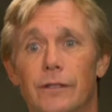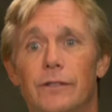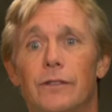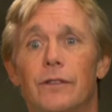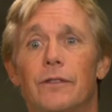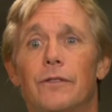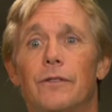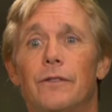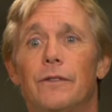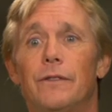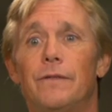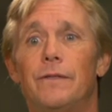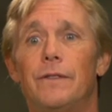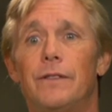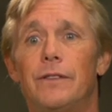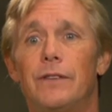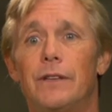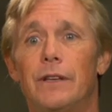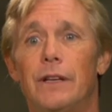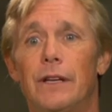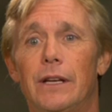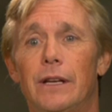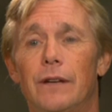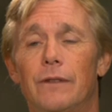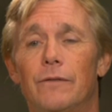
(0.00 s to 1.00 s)
It's the
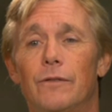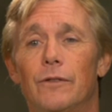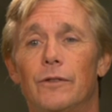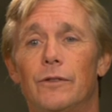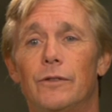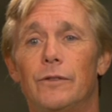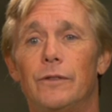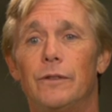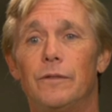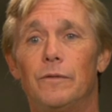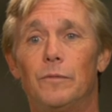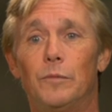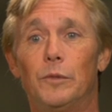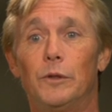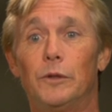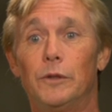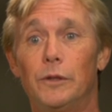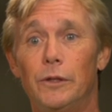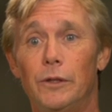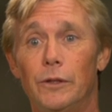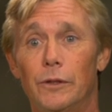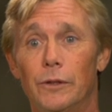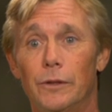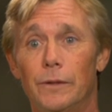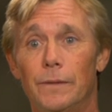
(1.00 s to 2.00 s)
35th anniversary of Blue
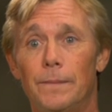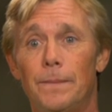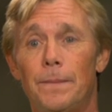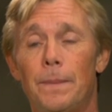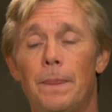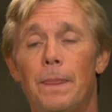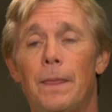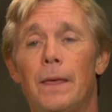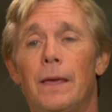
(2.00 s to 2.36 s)
Lagoon,